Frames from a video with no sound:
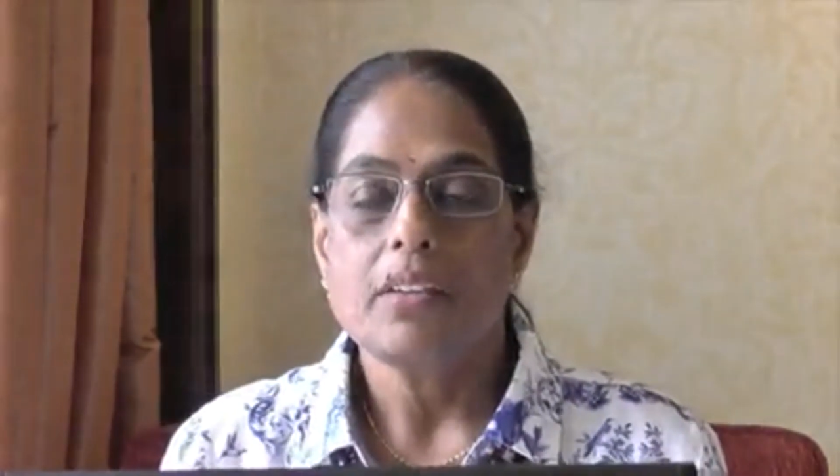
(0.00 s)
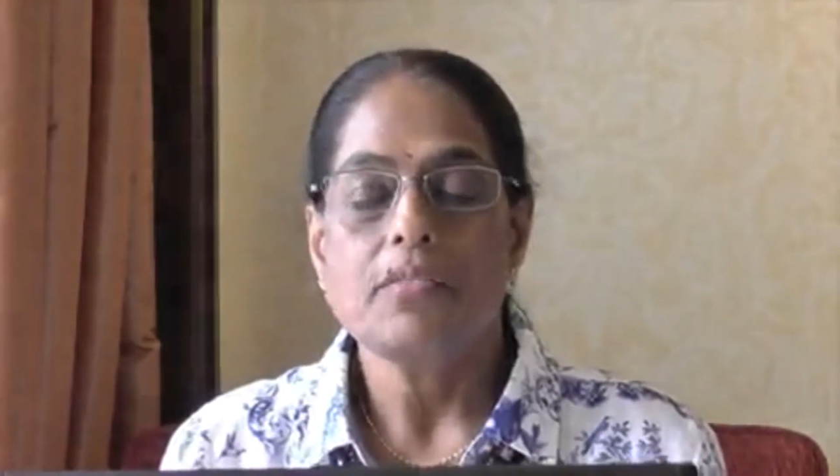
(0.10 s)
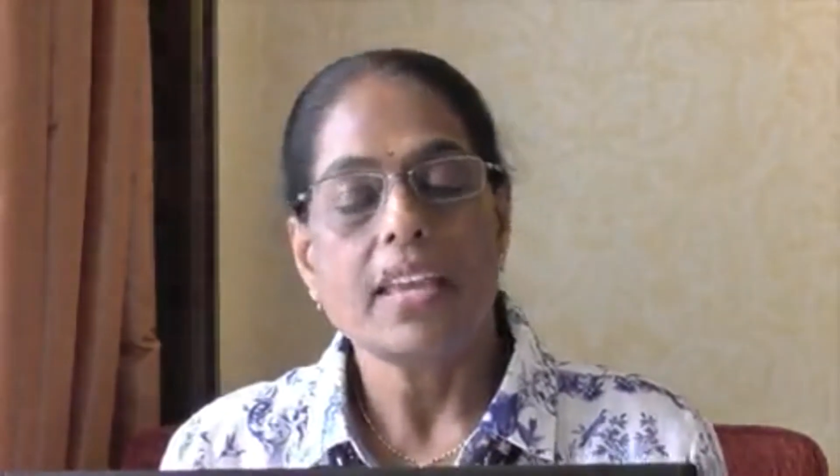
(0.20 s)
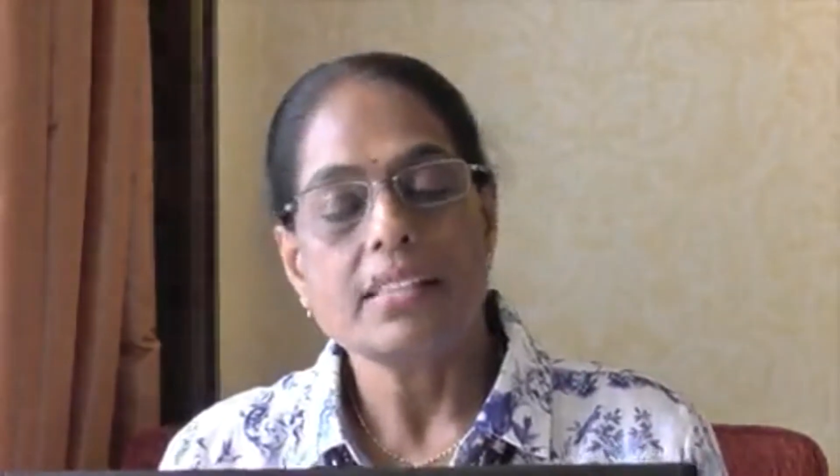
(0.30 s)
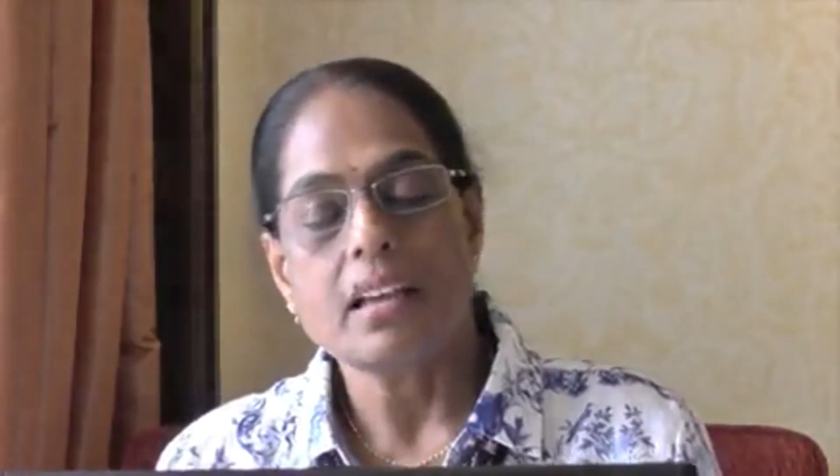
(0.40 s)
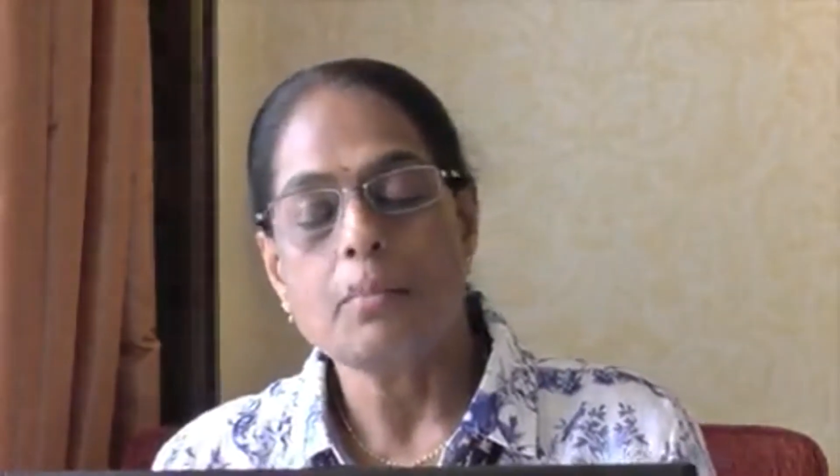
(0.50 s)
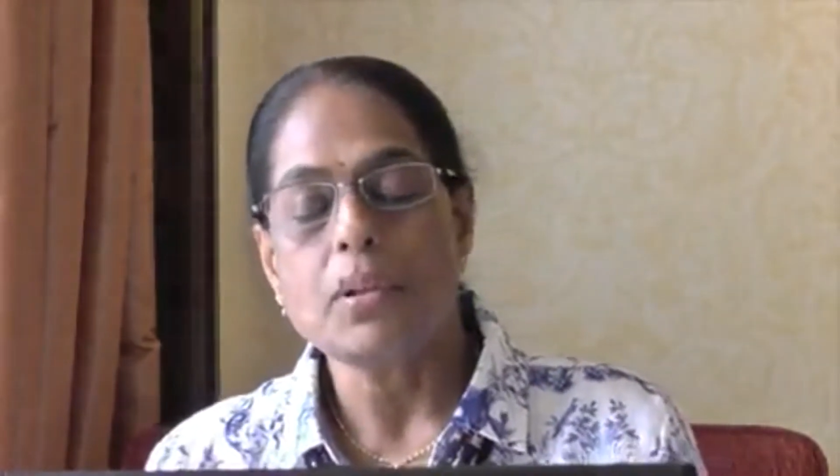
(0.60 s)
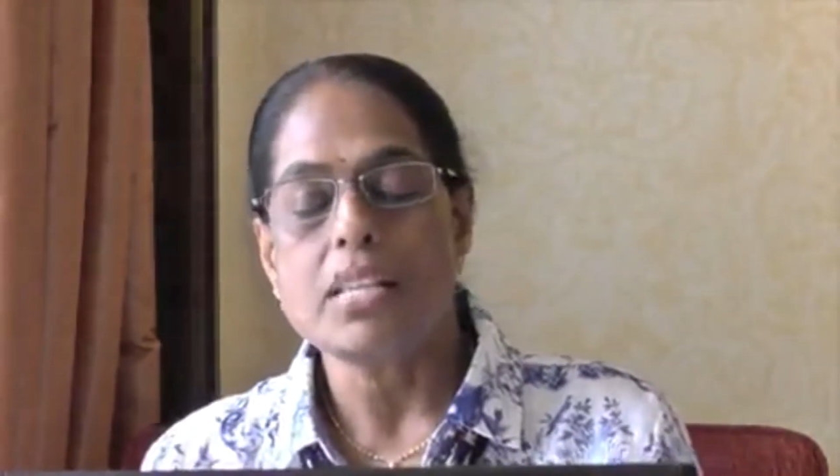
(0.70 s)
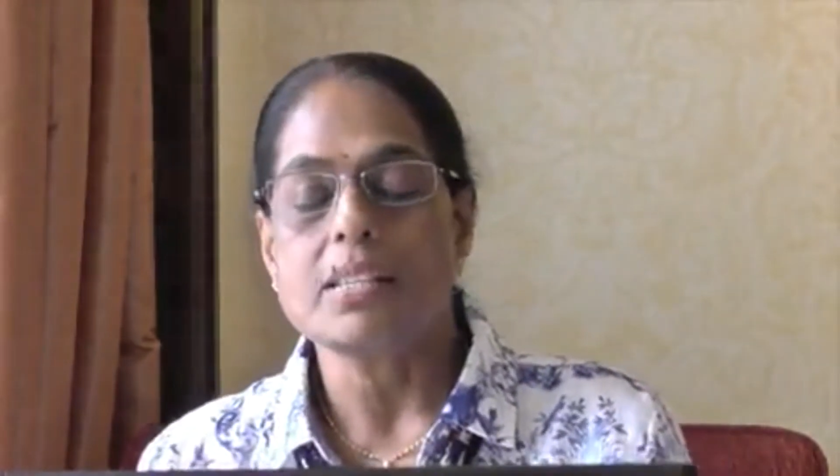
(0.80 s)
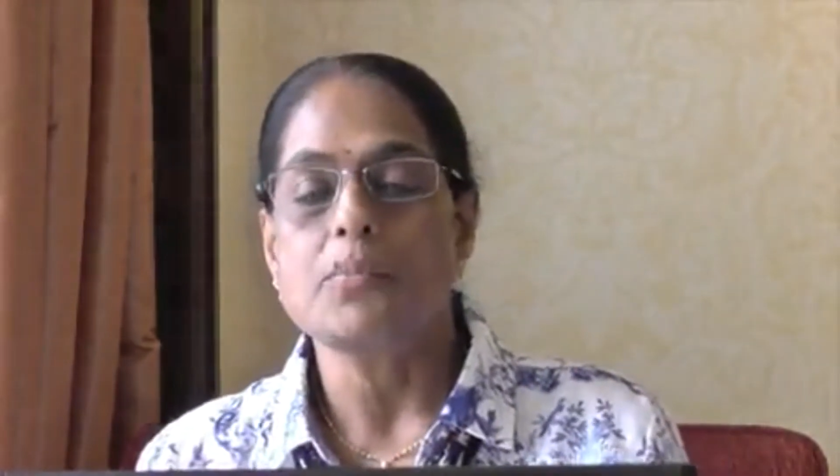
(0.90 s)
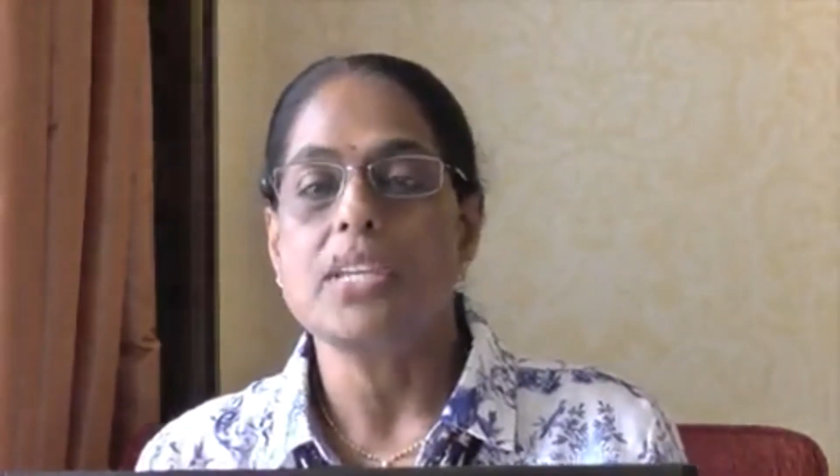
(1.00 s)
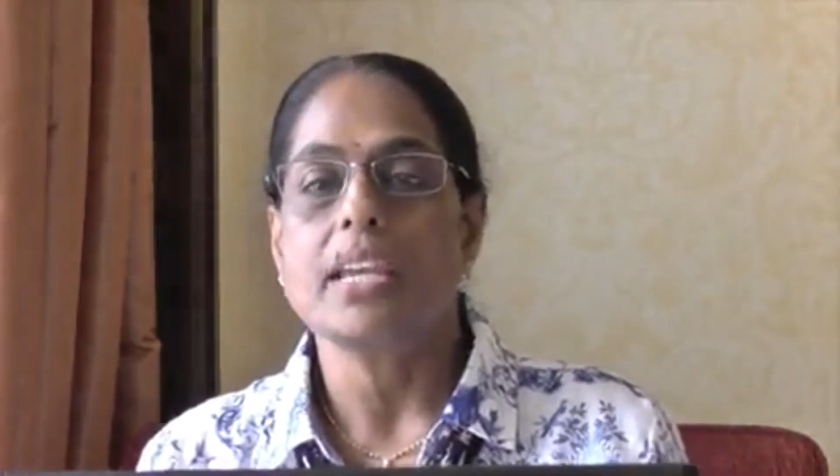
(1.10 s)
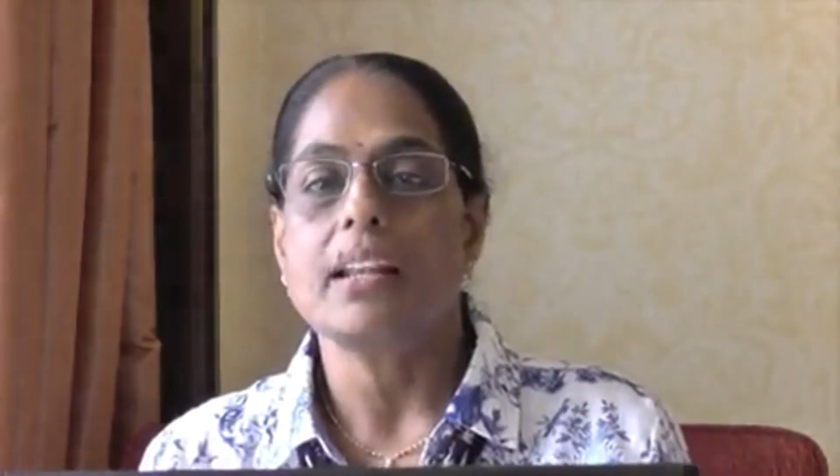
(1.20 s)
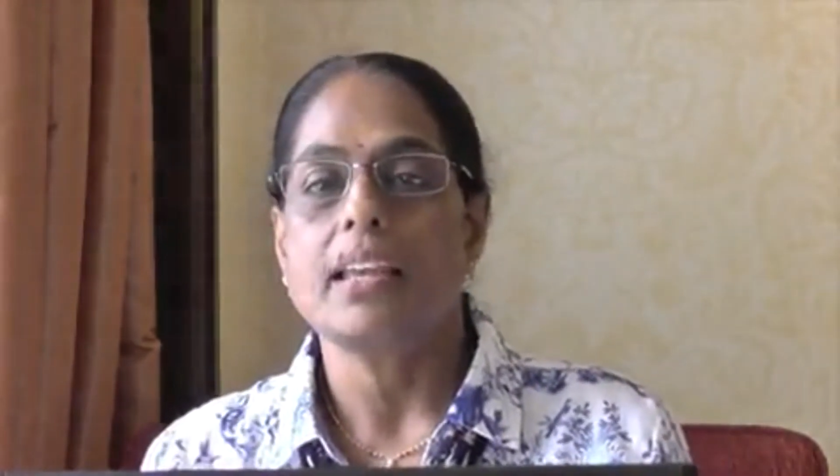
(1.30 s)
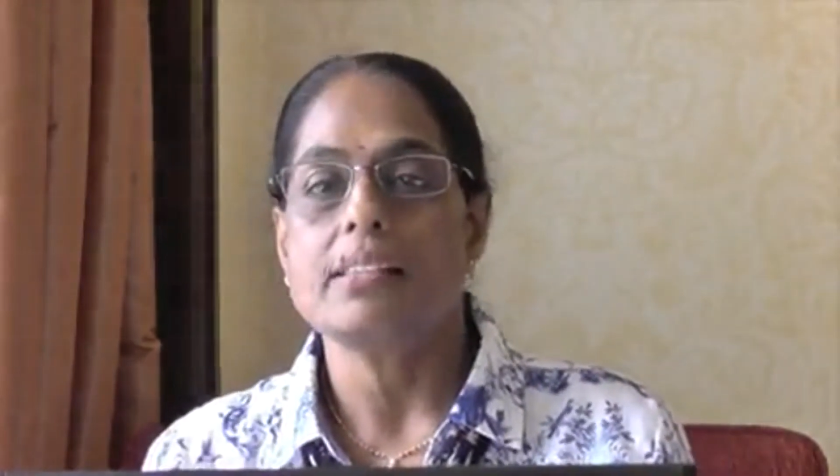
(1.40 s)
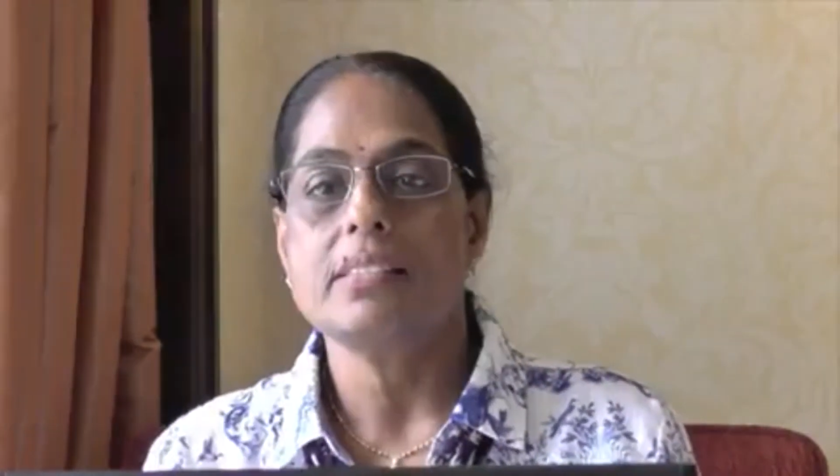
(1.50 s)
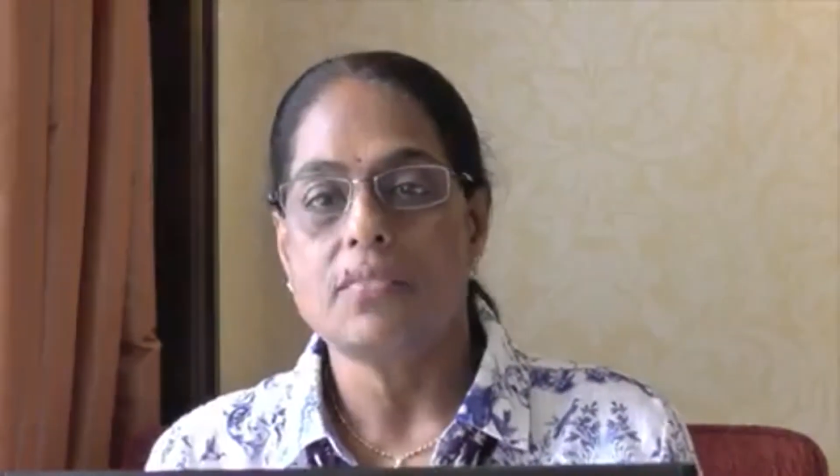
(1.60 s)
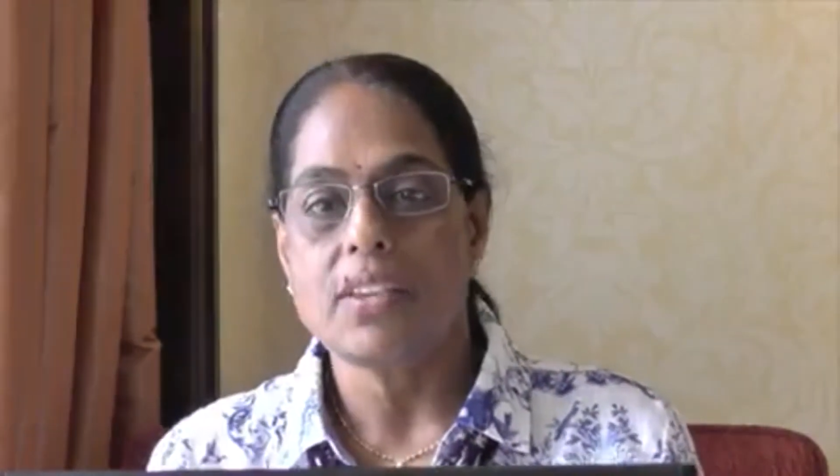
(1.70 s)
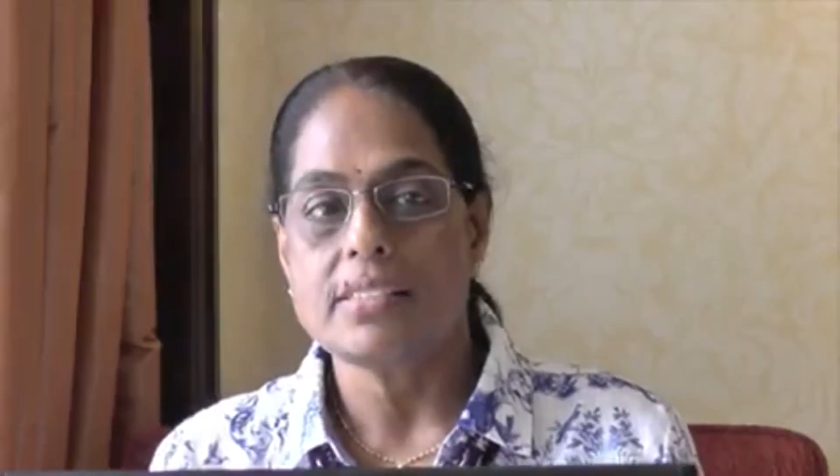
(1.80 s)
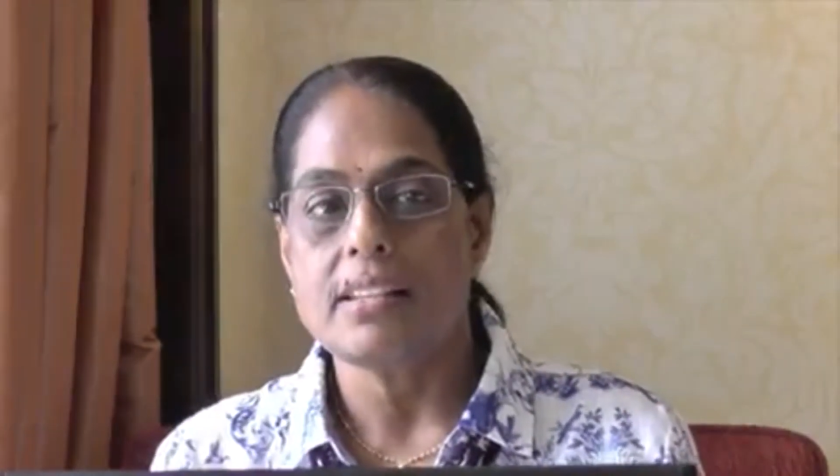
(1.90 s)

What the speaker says: for example, a subject like civics